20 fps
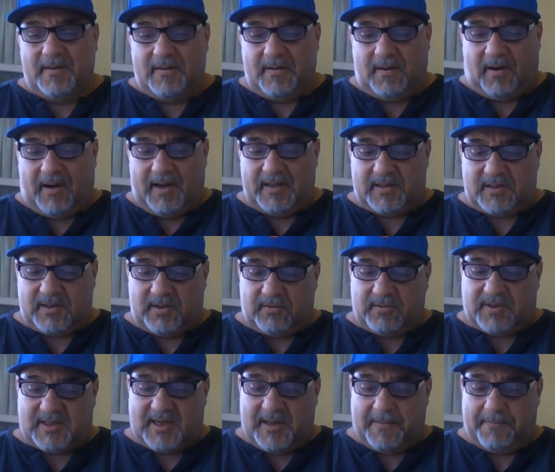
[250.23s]
All right? So
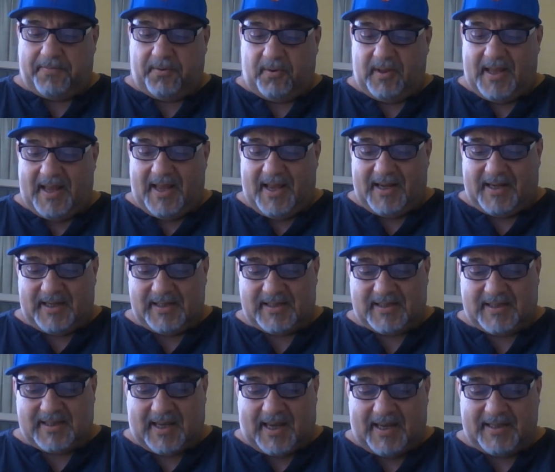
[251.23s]
simple and
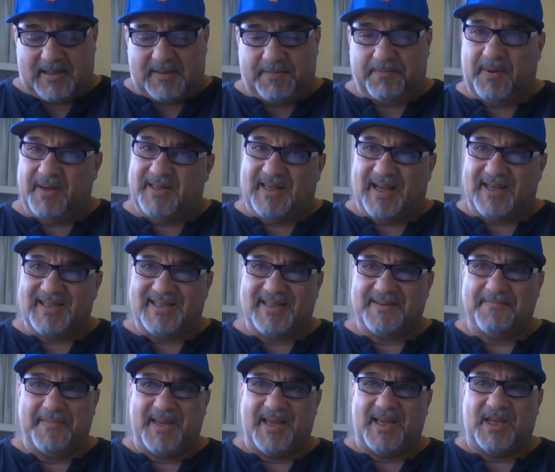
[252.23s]
concise, but
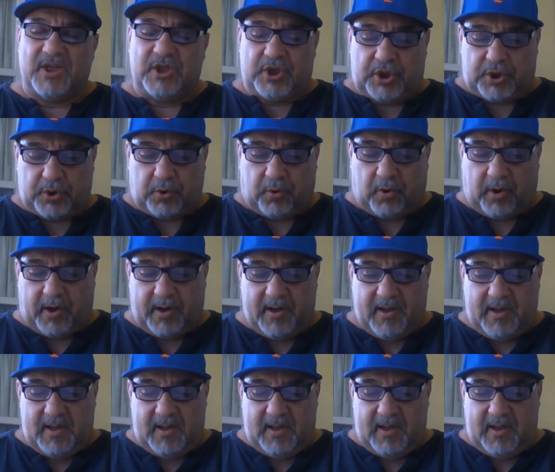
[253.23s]
doesn't mean short.